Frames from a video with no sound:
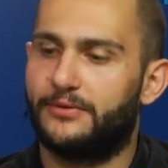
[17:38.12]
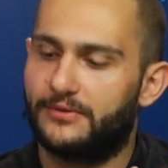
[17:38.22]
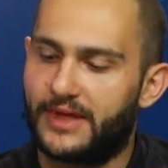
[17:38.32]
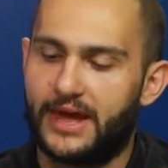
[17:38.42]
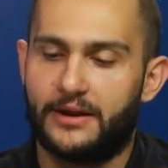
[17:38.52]

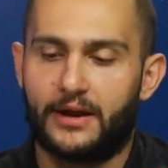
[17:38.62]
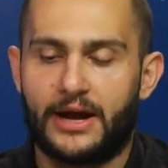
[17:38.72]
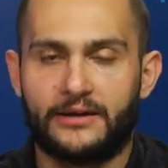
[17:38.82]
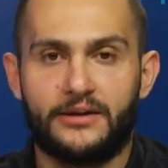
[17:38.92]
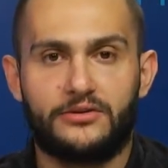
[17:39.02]
Then
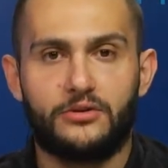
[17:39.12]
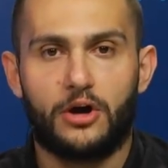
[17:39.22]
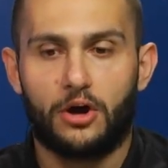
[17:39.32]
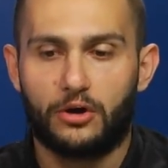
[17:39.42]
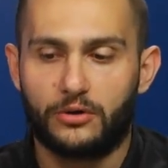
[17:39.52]
I need to
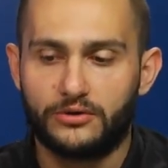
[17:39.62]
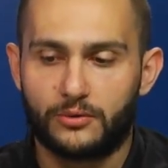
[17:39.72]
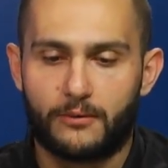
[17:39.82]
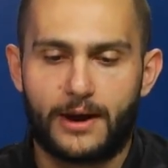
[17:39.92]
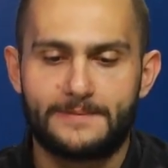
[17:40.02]
go
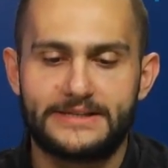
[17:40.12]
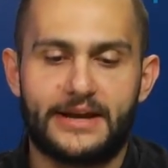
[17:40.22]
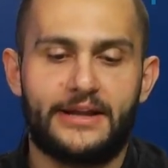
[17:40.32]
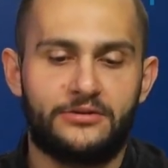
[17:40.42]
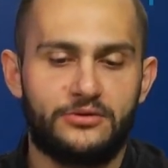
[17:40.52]
to a
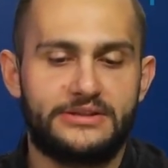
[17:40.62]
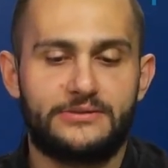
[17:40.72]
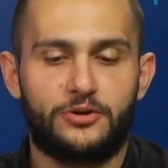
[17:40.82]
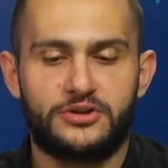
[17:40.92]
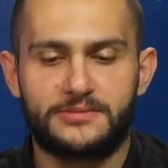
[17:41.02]
website and do this
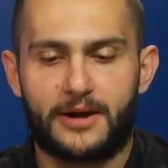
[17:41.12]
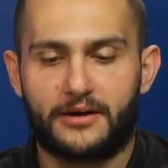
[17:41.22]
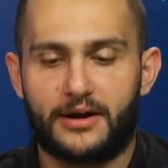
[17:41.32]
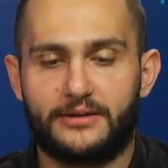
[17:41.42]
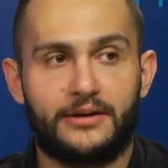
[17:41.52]
virtual smart
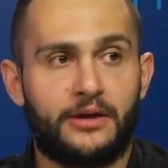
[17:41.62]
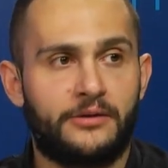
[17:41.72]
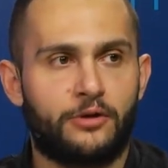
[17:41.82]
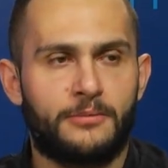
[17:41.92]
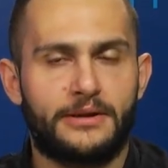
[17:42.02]
card
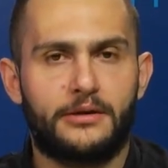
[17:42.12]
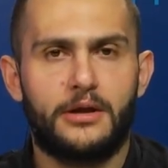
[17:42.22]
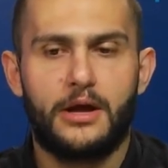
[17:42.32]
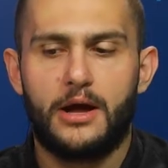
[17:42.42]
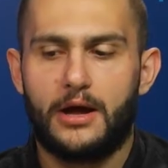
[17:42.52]
enrollment.
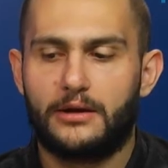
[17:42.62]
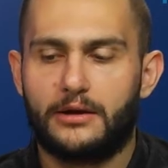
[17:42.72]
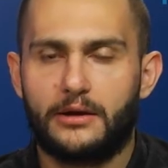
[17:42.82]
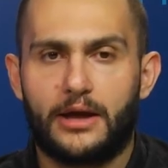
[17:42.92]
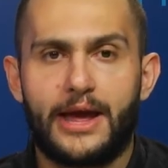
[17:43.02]

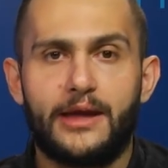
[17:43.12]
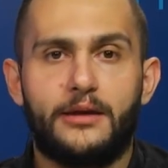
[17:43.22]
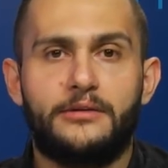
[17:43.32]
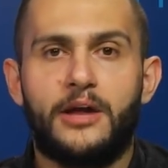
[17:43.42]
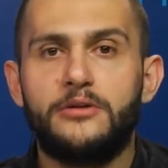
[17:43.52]
Hey,
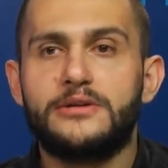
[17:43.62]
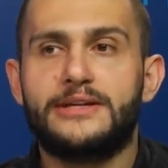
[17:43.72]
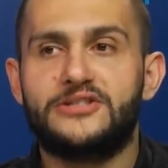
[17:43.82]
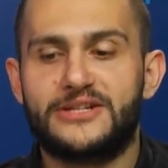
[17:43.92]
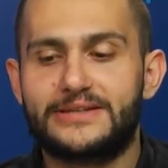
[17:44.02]
now you
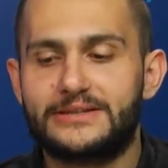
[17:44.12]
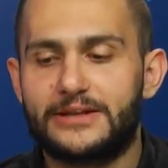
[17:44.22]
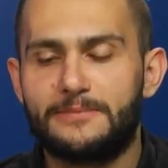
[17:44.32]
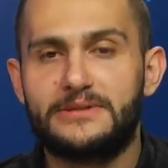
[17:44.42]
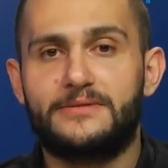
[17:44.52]
can just
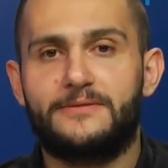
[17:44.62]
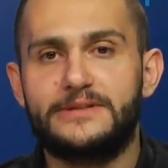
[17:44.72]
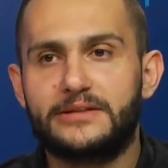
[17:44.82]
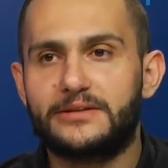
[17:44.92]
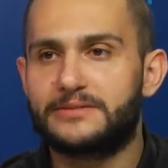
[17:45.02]
skip the
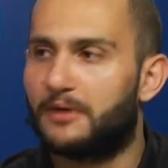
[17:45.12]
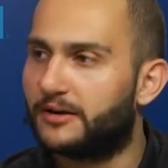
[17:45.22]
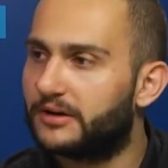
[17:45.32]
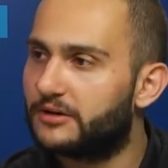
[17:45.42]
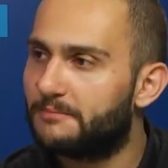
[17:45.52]
physical smart
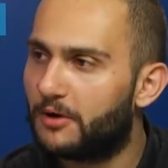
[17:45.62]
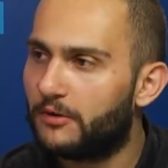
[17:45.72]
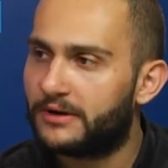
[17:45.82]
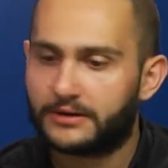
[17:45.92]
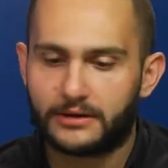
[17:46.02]
card
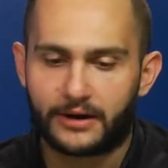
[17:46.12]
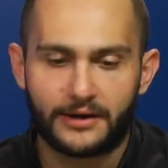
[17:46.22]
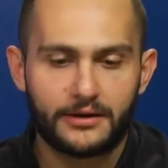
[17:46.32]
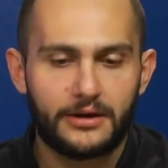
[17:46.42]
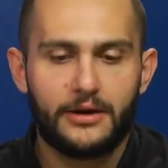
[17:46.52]
component,
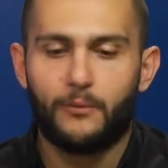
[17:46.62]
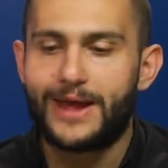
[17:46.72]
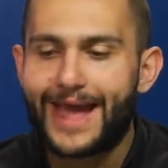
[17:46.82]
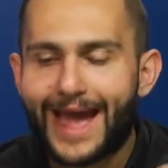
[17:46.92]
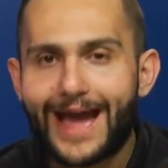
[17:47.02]
right? We
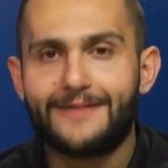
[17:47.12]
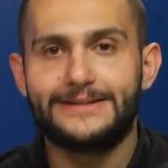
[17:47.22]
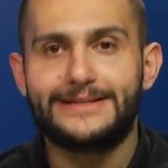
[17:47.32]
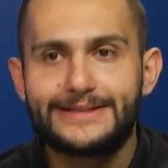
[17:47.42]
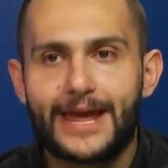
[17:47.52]
have
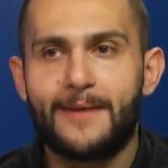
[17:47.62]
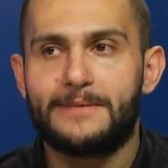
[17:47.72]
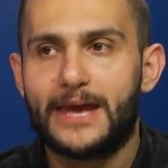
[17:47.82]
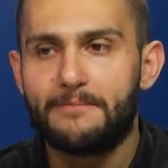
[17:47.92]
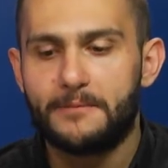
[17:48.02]
the same
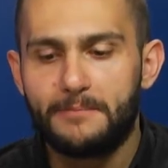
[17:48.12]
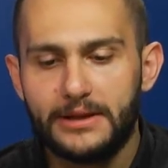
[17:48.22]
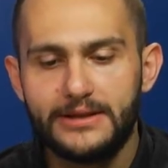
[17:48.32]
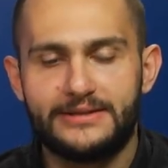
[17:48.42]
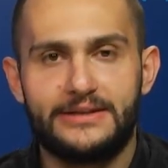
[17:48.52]

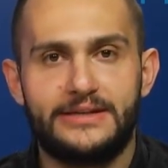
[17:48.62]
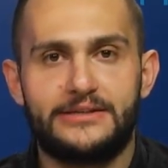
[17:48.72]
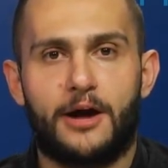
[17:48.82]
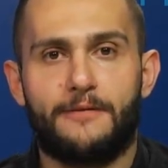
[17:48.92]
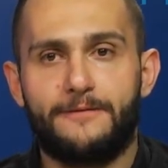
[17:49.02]
capabilities
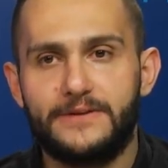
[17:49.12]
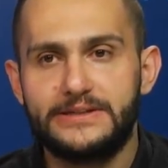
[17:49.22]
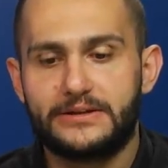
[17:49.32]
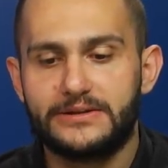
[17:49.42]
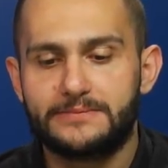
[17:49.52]
of a
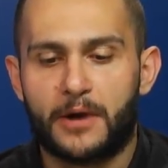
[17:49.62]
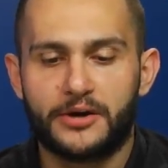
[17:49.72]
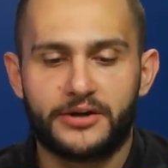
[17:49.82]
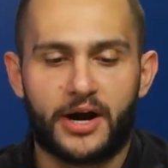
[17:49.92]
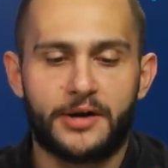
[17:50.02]
physical
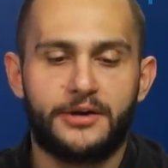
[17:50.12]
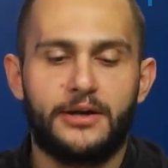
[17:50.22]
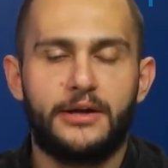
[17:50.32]
smart card